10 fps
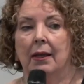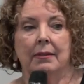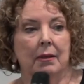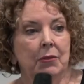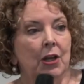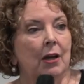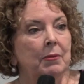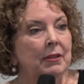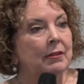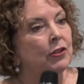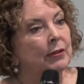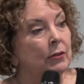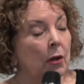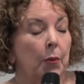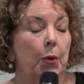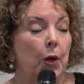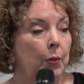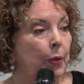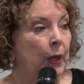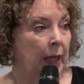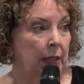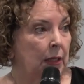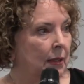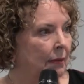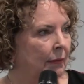sometimes it's just not appropriate.